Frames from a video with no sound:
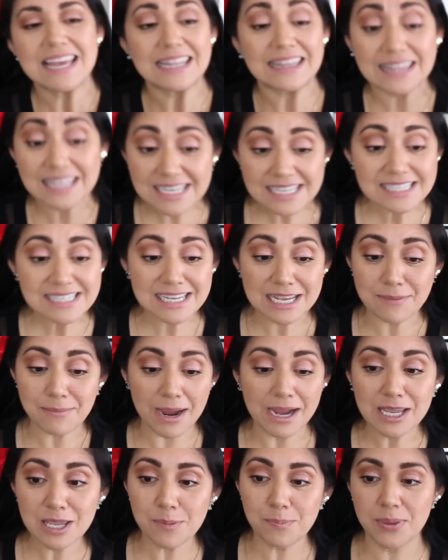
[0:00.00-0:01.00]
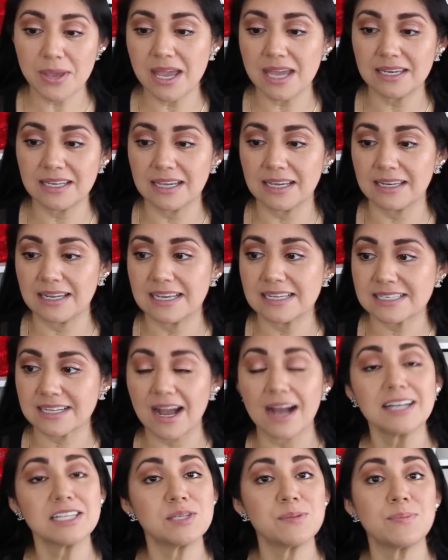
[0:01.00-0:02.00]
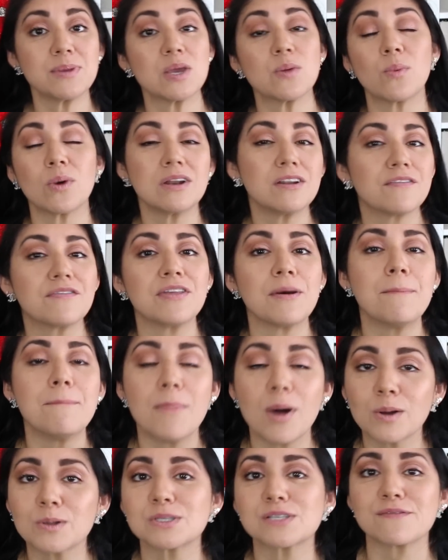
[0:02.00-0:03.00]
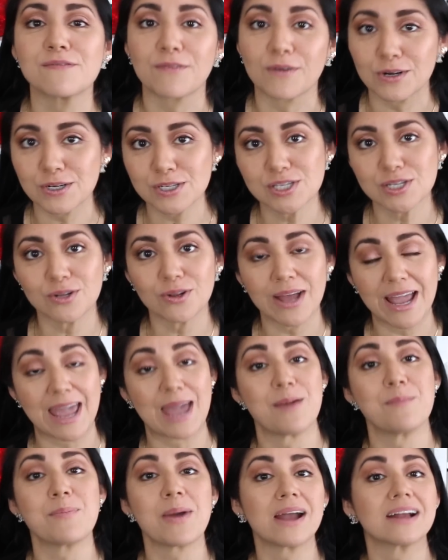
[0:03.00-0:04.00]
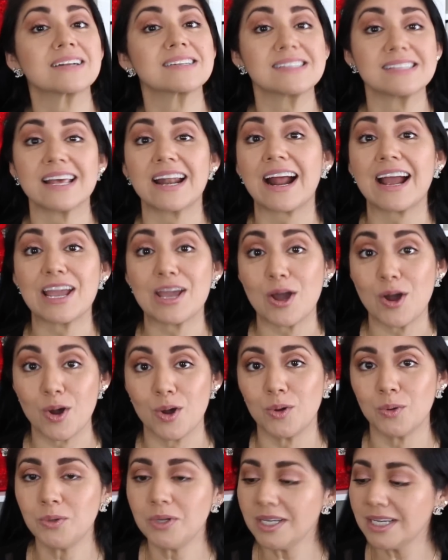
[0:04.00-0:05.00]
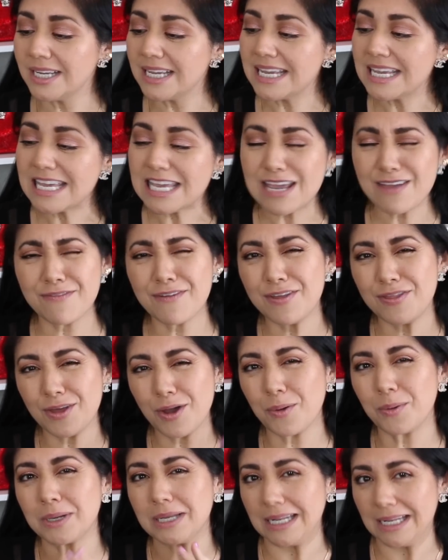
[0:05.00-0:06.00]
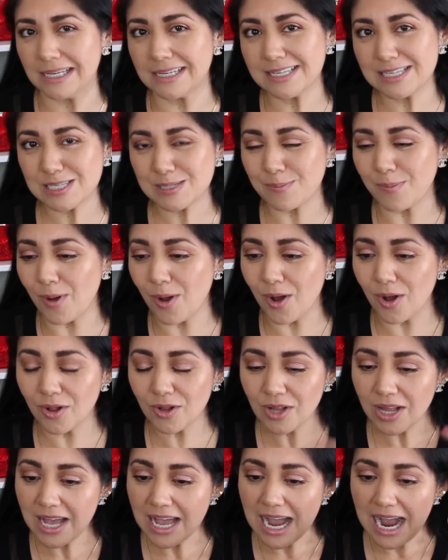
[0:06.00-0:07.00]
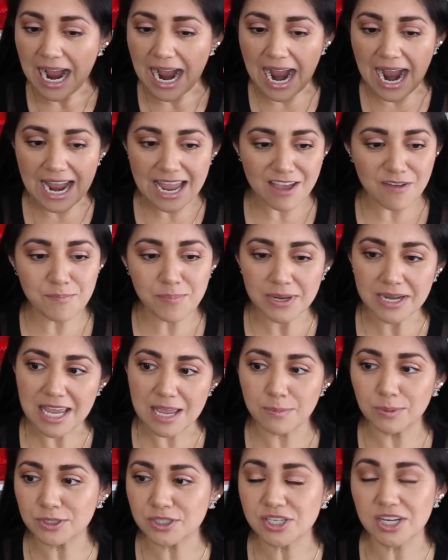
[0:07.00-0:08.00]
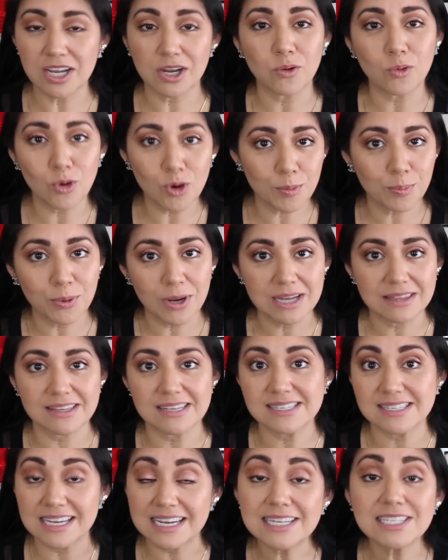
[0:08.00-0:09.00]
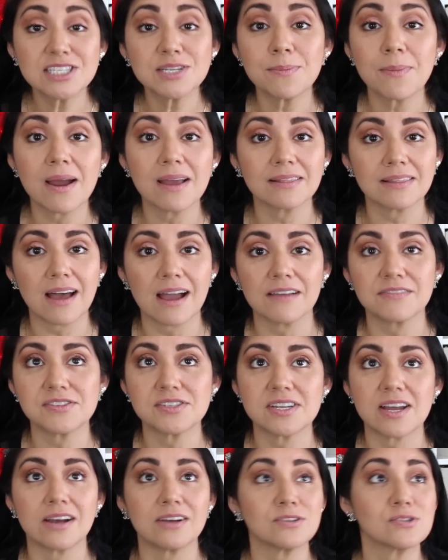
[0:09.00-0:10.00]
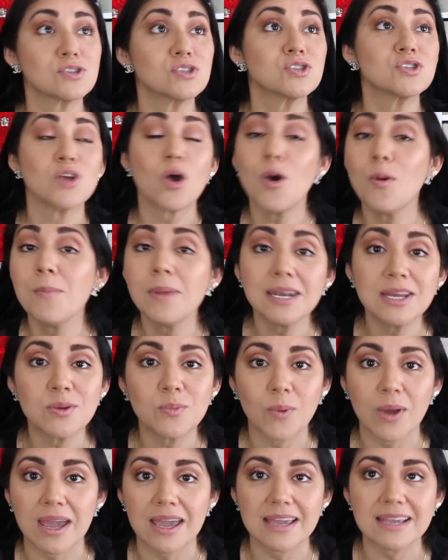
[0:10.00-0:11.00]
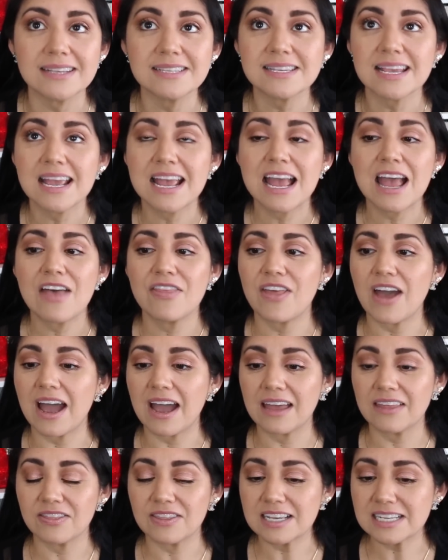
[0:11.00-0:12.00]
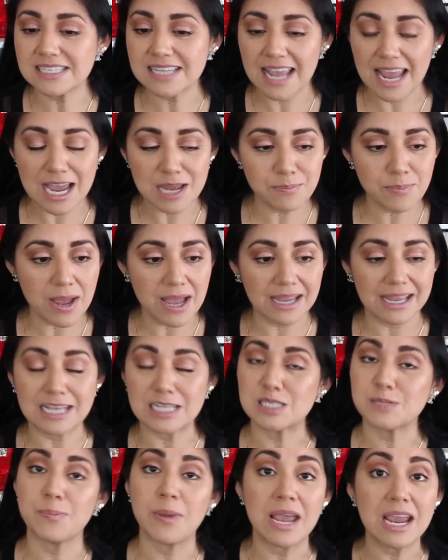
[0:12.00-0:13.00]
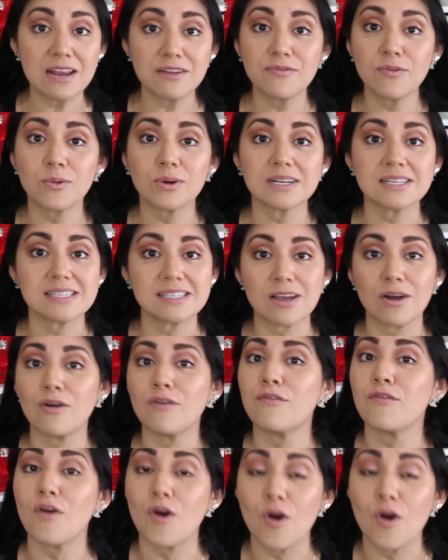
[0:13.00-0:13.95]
This, in my opinion, has got to be one of the most versatile handbags that I own. Even though it is small, I have been able to incorporate this into my lifestyle so many ways that this handbag has paid for itself